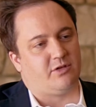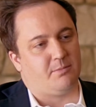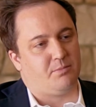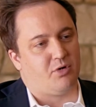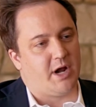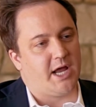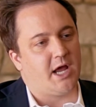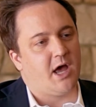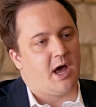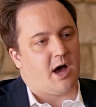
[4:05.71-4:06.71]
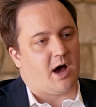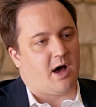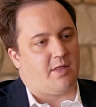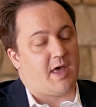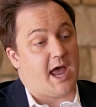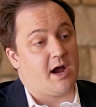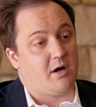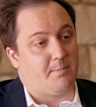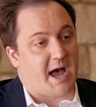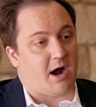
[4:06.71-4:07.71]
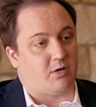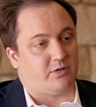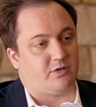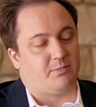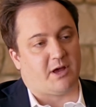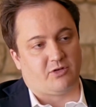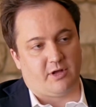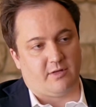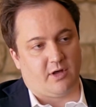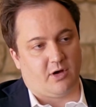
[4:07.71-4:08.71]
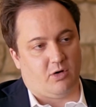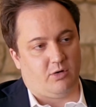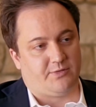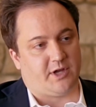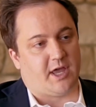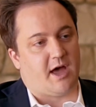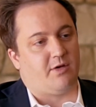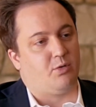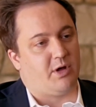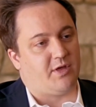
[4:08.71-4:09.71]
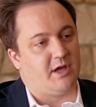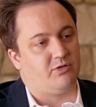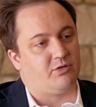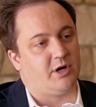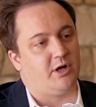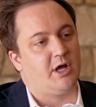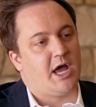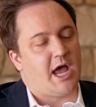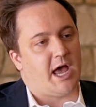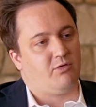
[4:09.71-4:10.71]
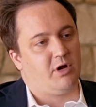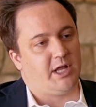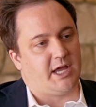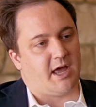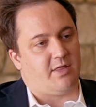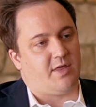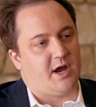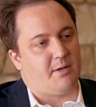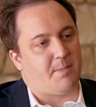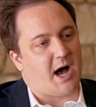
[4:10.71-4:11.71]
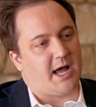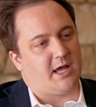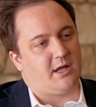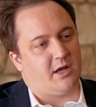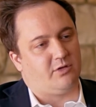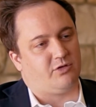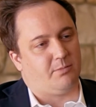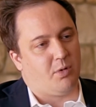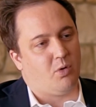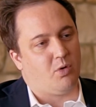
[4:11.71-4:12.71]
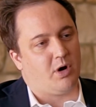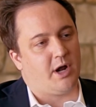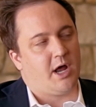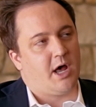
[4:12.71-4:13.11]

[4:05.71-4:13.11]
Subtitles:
to bring the Arab powers, especially in the Gulf, together with Israel and really get their buy-in and support